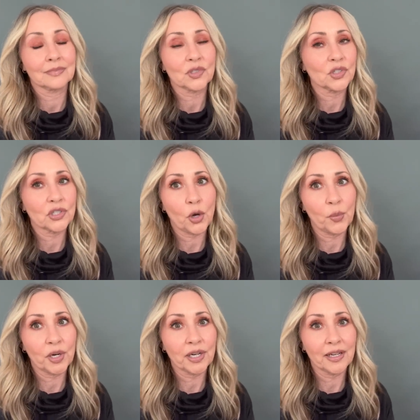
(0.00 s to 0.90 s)
So
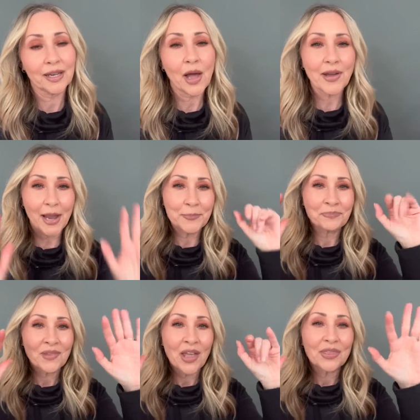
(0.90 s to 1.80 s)
pretty. Okay.
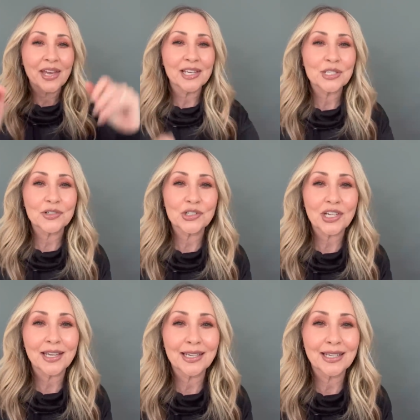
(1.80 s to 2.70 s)
Thanks for
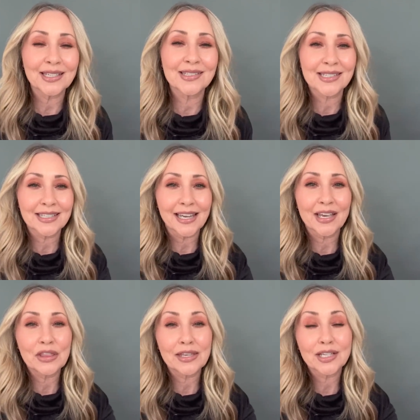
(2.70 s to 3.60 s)
checking in
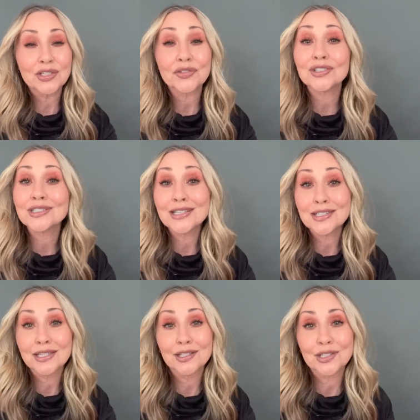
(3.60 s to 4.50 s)
today. Thanks for
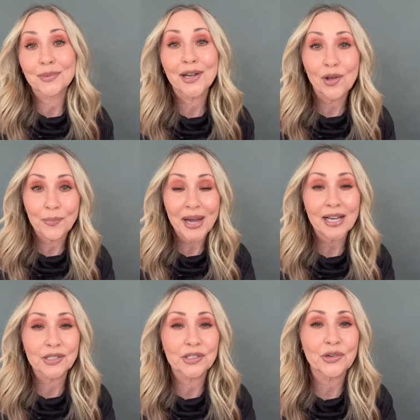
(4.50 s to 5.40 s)
listening to my whole
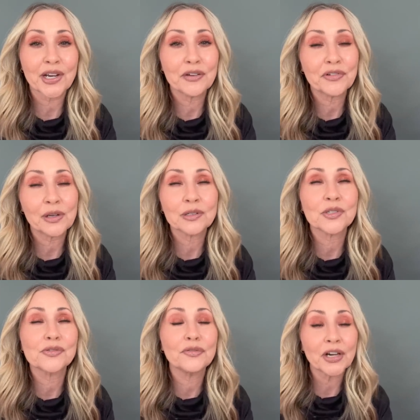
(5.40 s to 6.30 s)
backstory. I felt it
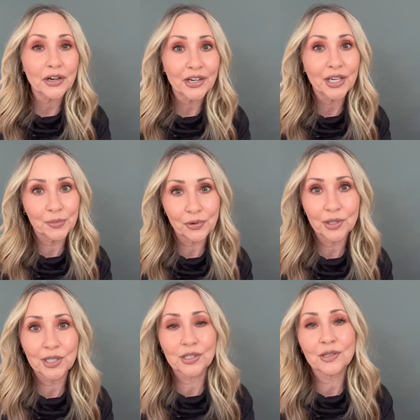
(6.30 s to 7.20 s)
was very
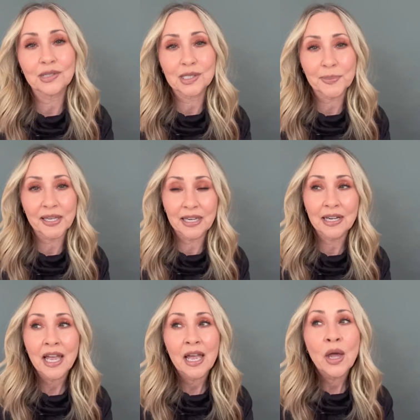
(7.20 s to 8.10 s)
important to explain
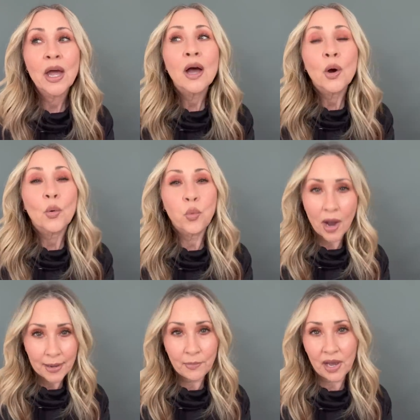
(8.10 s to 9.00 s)

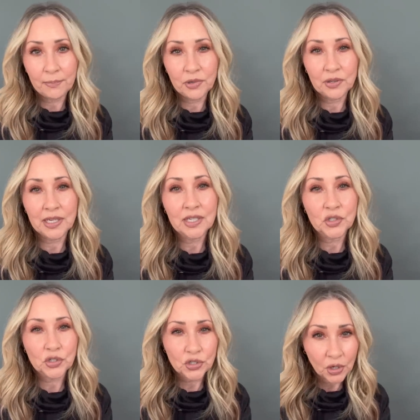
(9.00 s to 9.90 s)
why Mob Beauty is
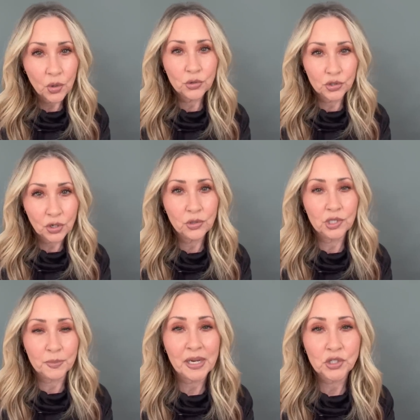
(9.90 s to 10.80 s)
so, so
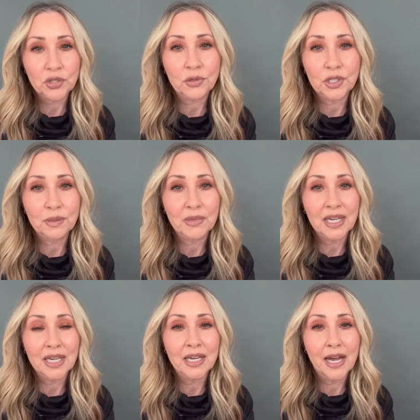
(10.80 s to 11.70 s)
special to
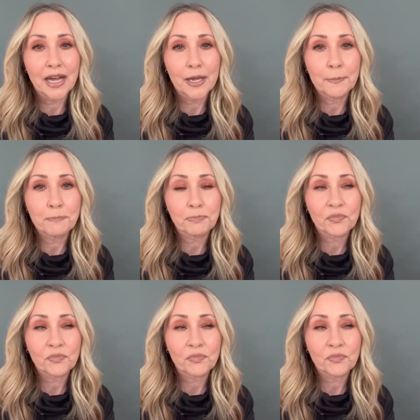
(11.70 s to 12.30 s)
me um,